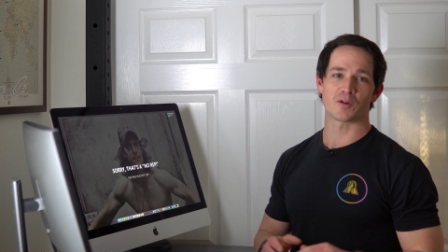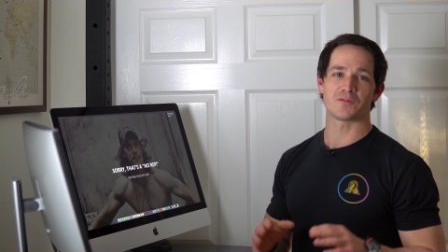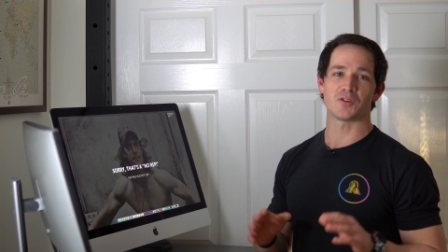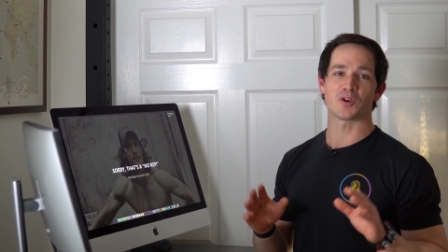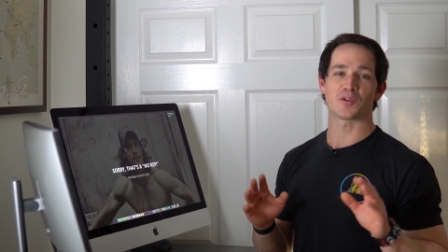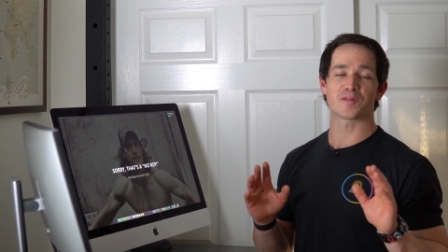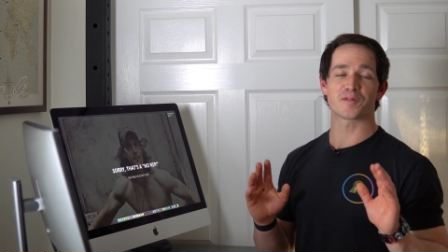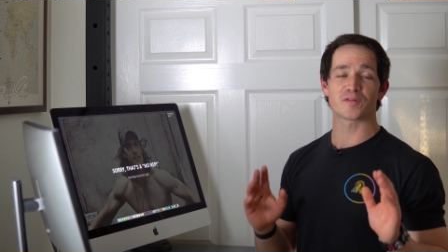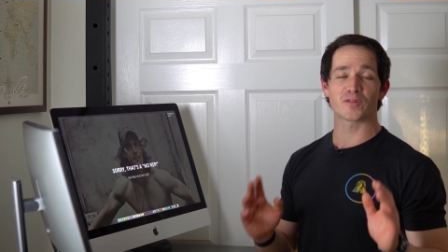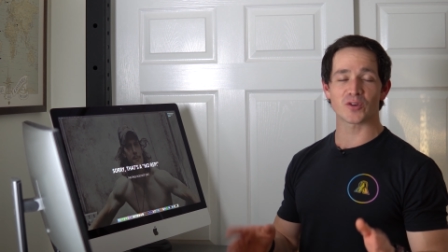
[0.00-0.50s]
If you're
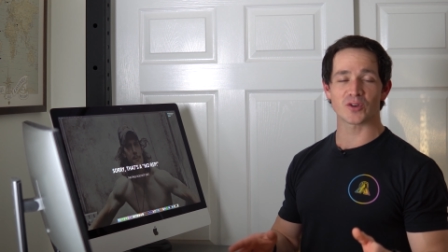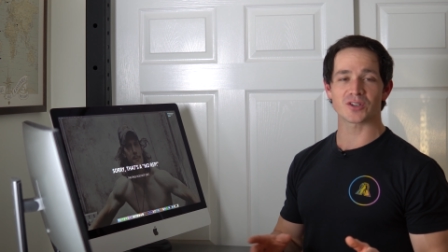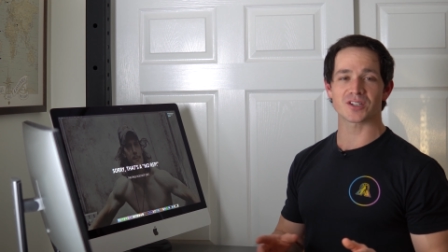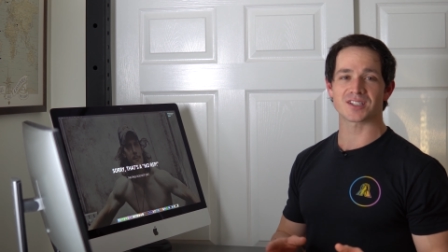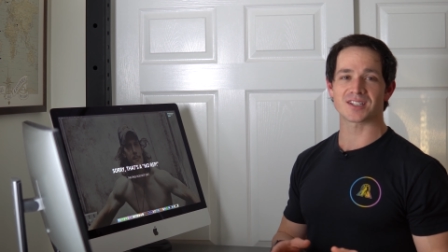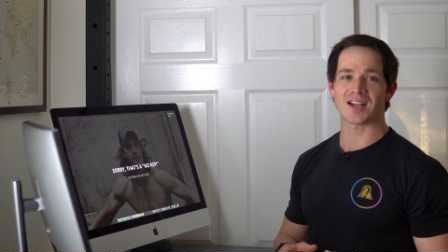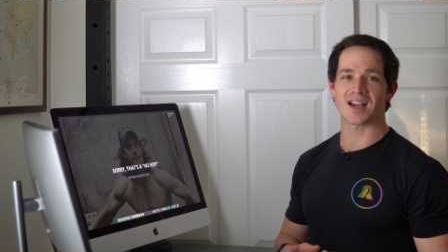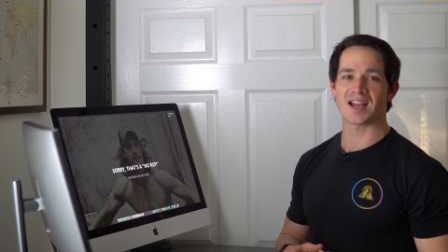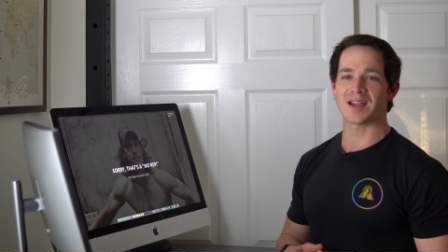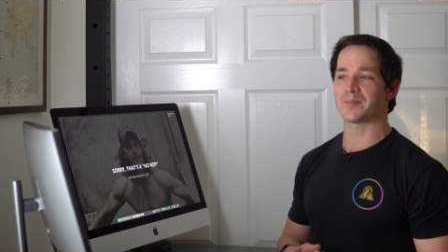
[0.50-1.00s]
a
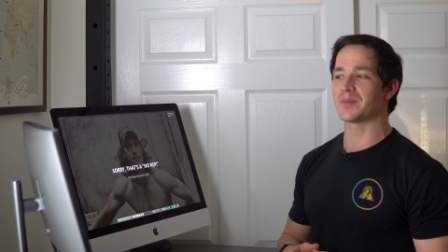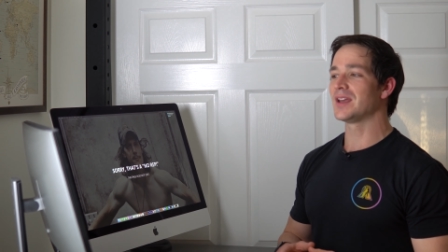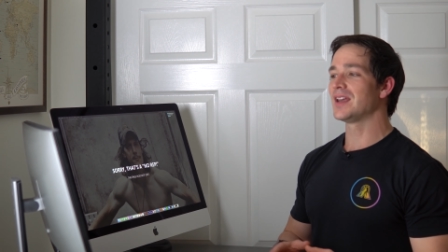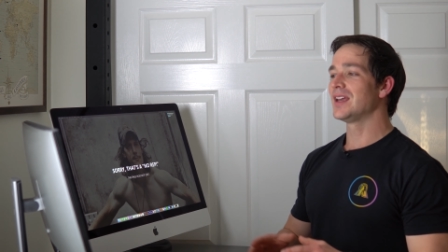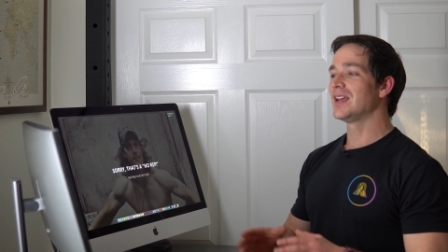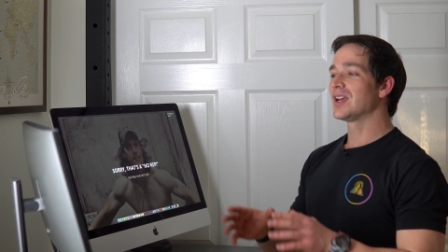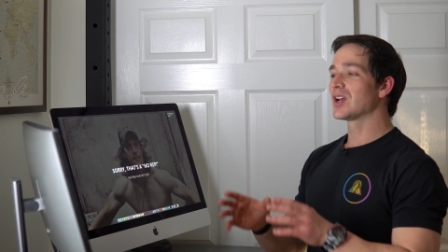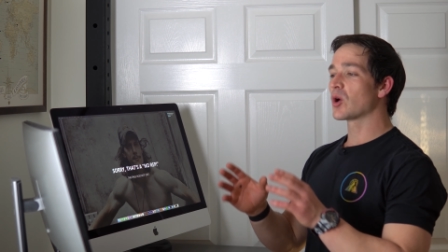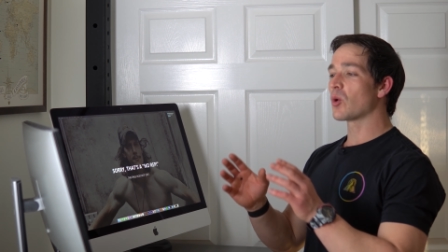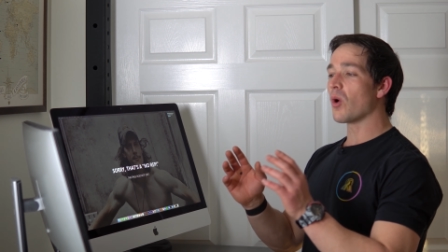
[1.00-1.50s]
first-time
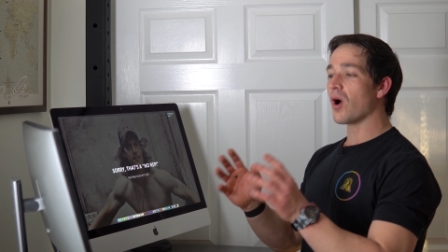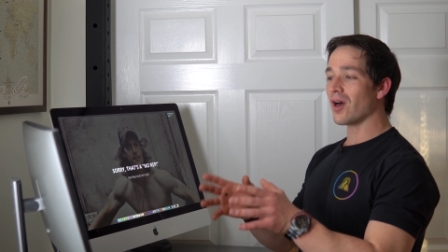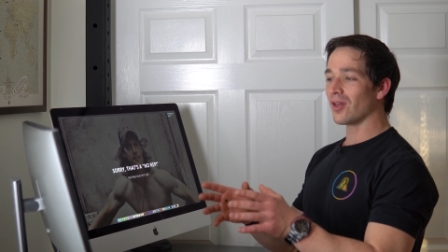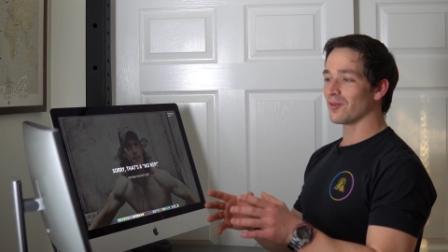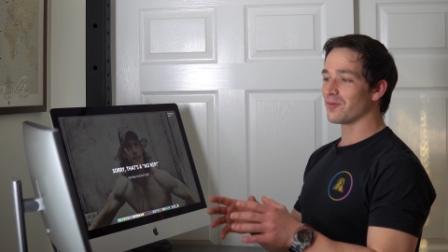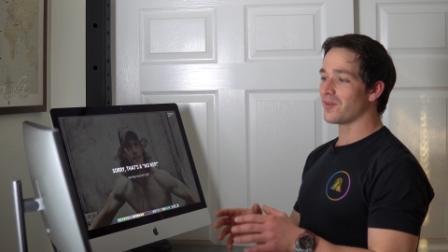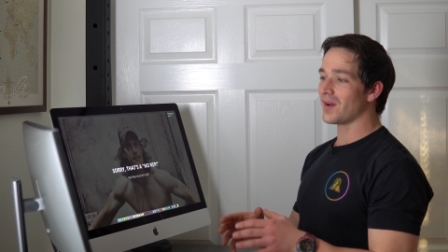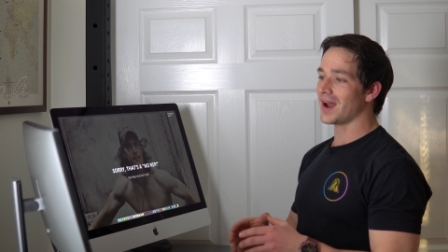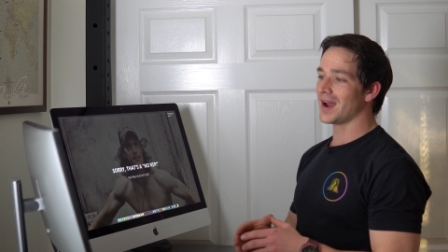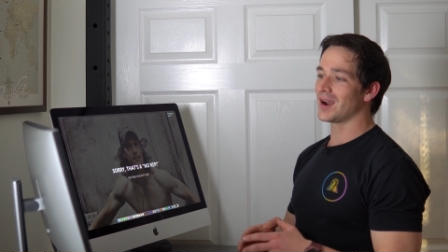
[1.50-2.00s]

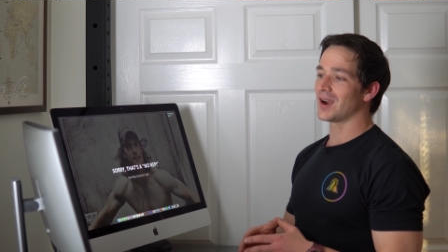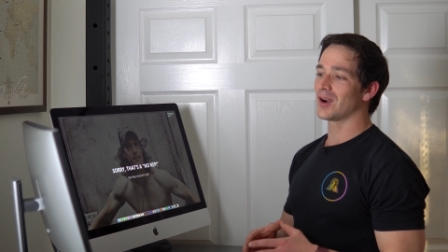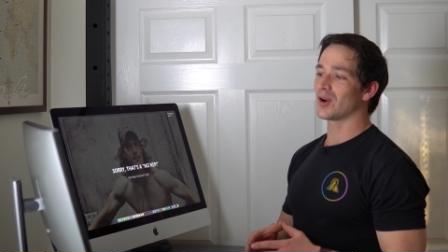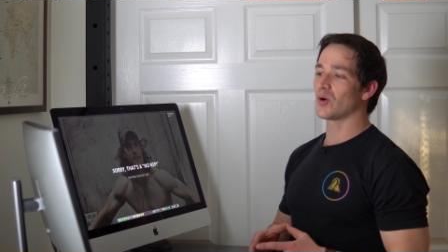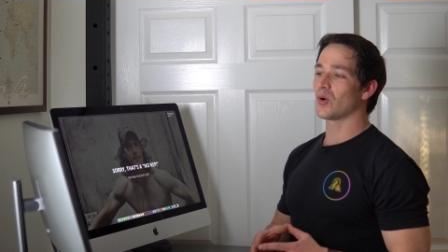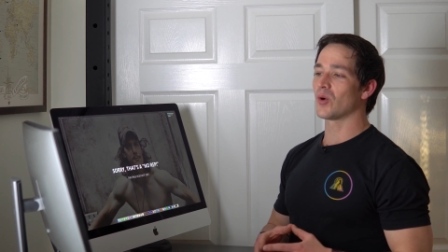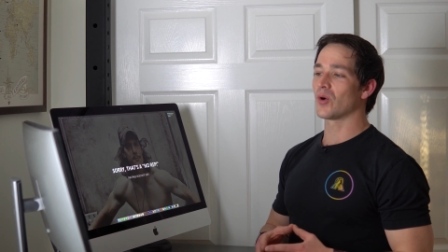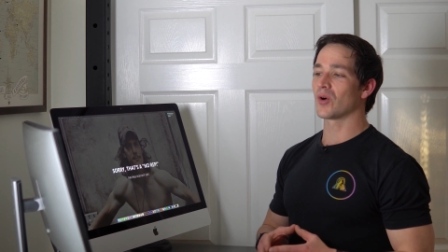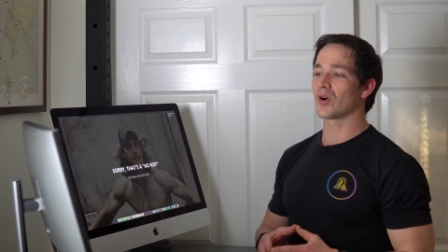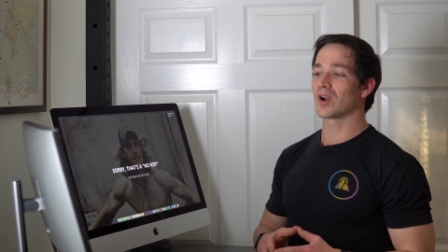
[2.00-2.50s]
qualifier
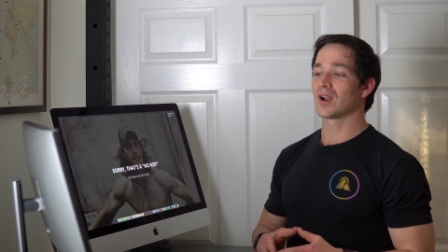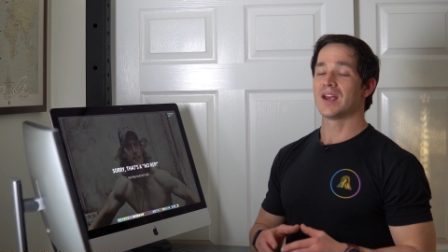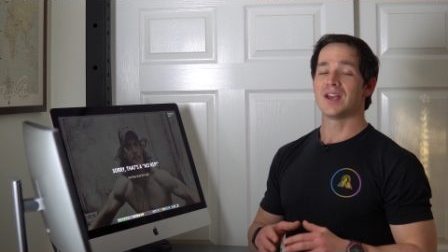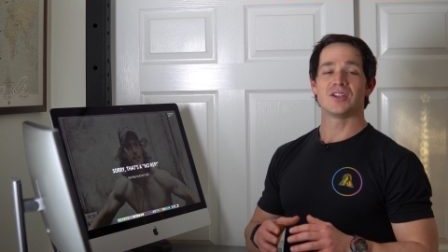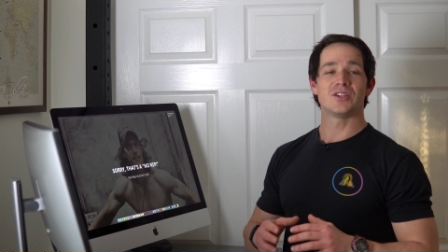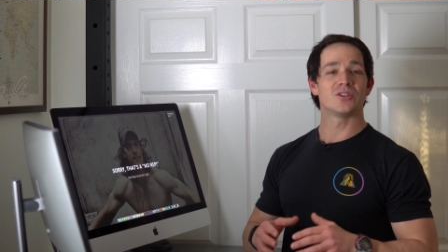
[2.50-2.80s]
or